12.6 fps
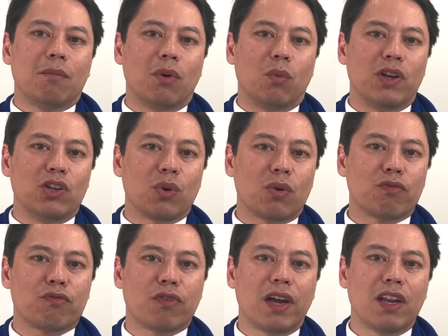But when you're a
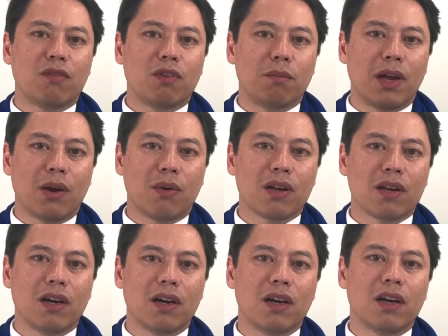friend of
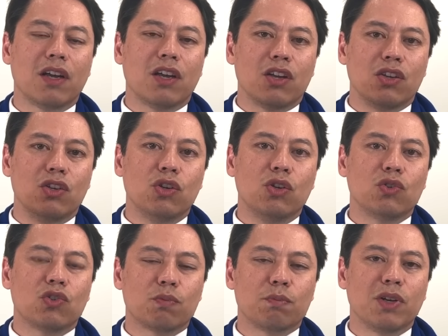America,
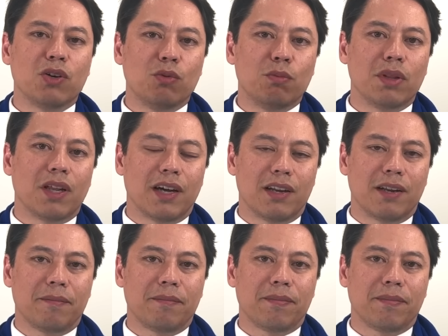you spill blood.